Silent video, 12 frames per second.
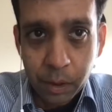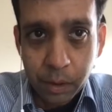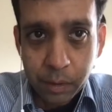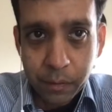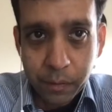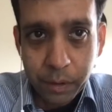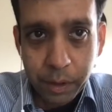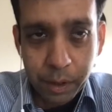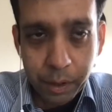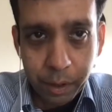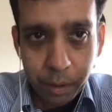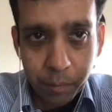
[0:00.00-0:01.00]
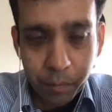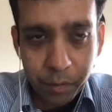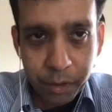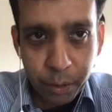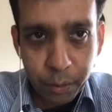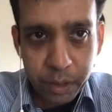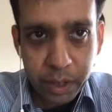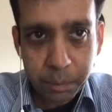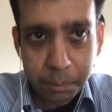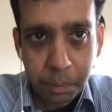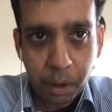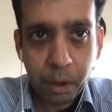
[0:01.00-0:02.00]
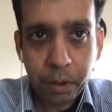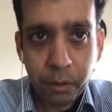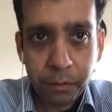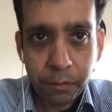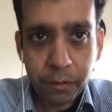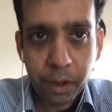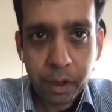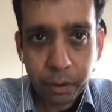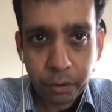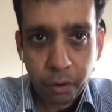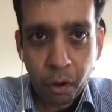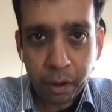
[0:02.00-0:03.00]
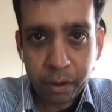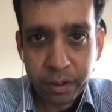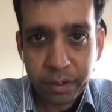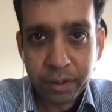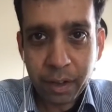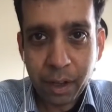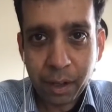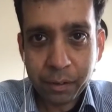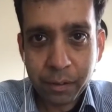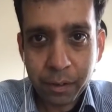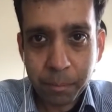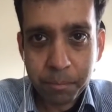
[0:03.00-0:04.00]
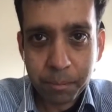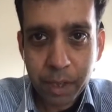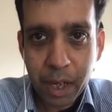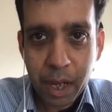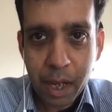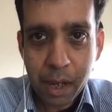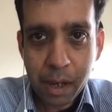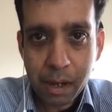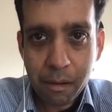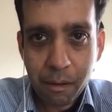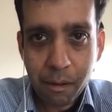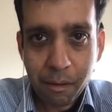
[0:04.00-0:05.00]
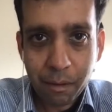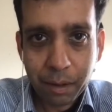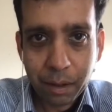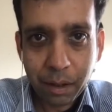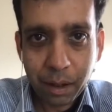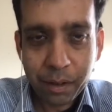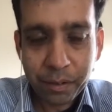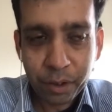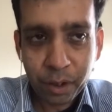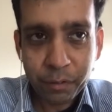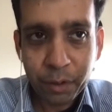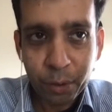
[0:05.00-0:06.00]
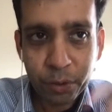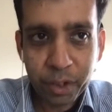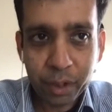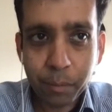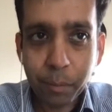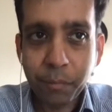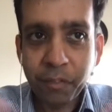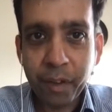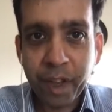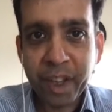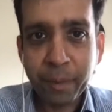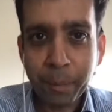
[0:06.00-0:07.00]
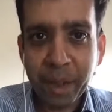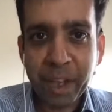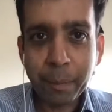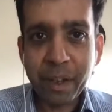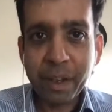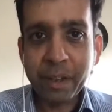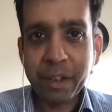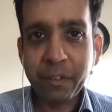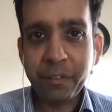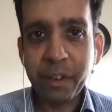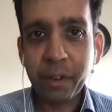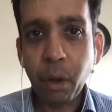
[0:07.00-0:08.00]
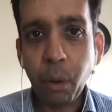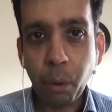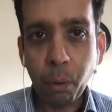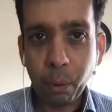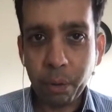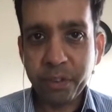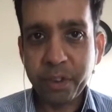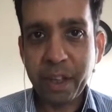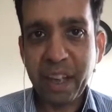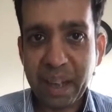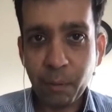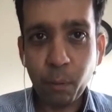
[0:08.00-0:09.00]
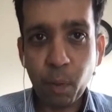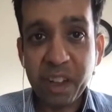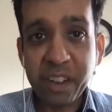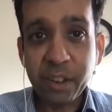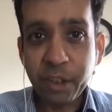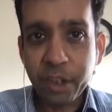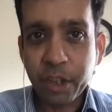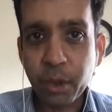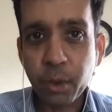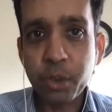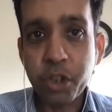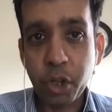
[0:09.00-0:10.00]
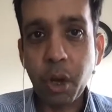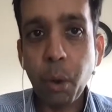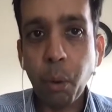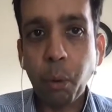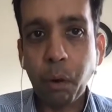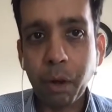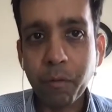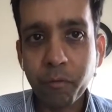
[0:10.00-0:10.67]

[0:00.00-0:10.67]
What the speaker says: The unique part of Grok is that they, instead of using many different cores, they have one huge core.